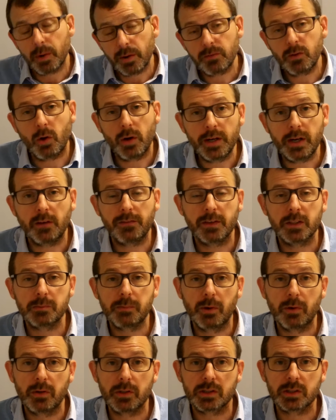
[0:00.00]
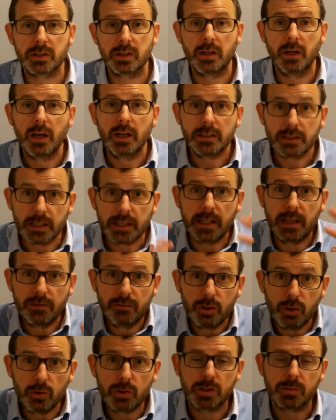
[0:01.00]
but I've got enough experience to give
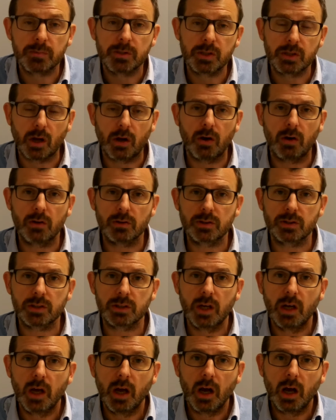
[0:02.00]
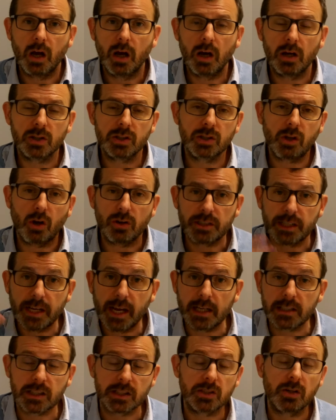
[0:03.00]
you some starts, starting
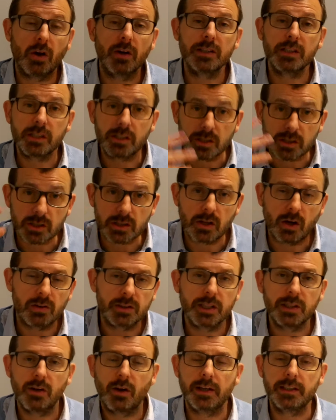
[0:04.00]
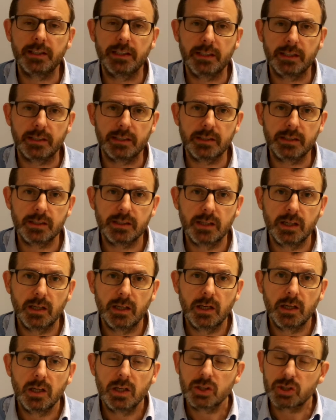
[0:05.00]
exercises and starting ideas.
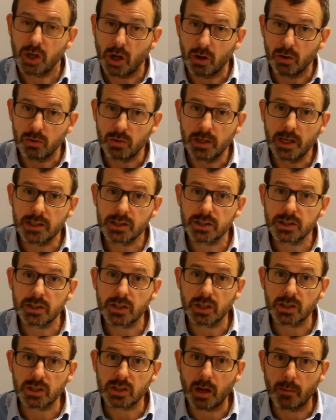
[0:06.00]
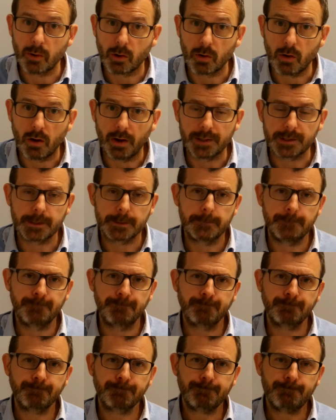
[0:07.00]
So let's summarize.
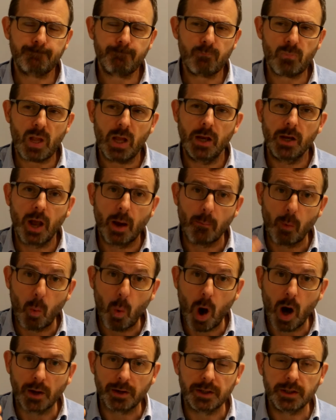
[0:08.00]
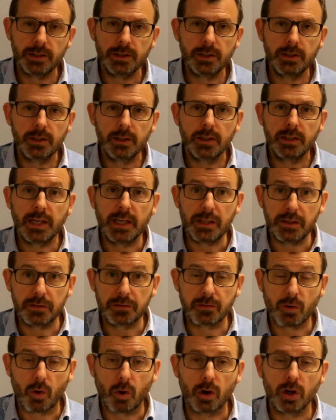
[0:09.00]
Number one, eat the
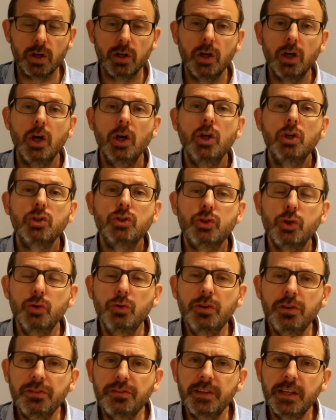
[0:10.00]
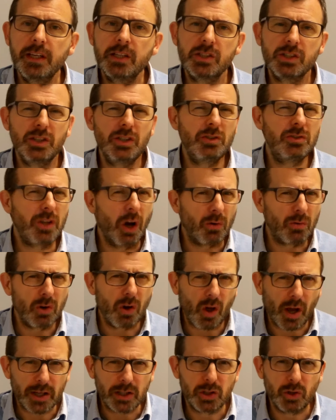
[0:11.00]
frog. Do the things that you don't
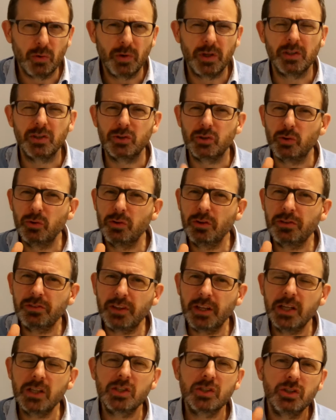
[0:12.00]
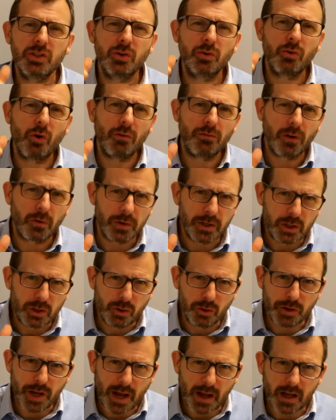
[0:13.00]
like doing. Do the things that you're not very
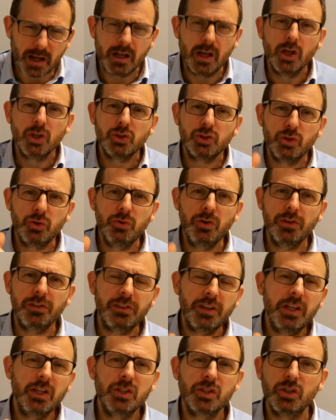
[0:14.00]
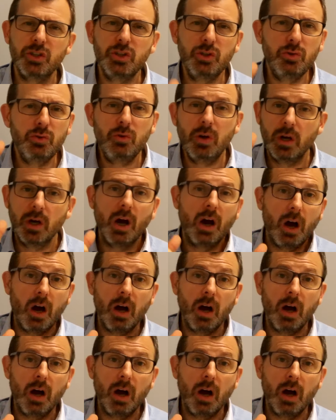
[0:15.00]
good at. Do the things that you